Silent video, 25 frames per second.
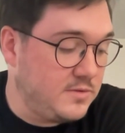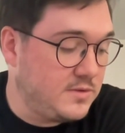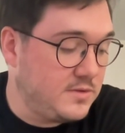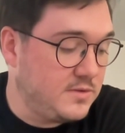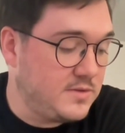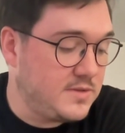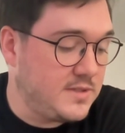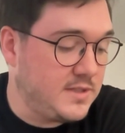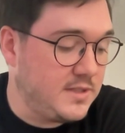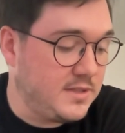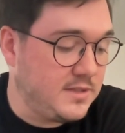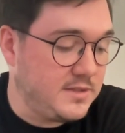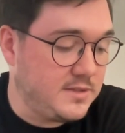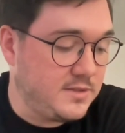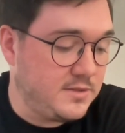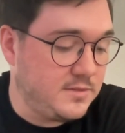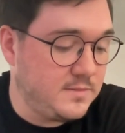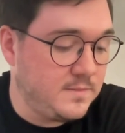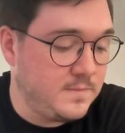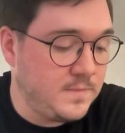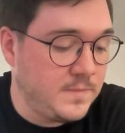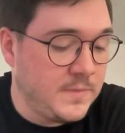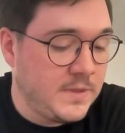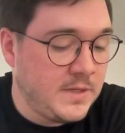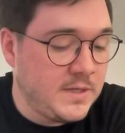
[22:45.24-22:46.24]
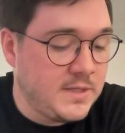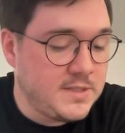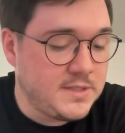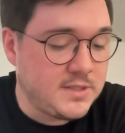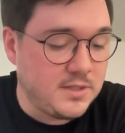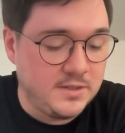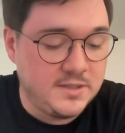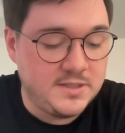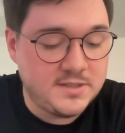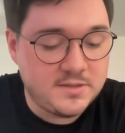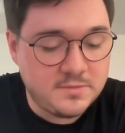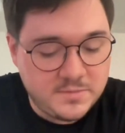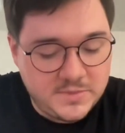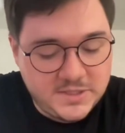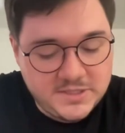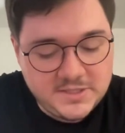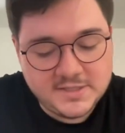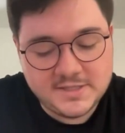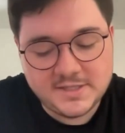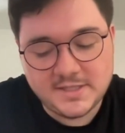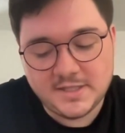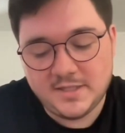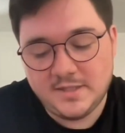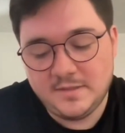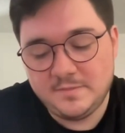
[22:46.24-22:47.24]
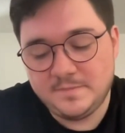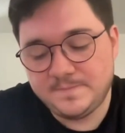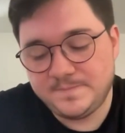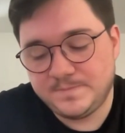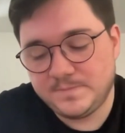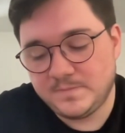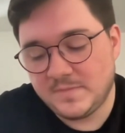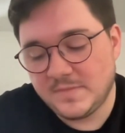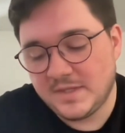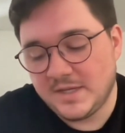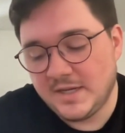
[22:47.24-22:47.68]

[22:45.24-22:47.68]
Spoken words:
still do. So in the meantime,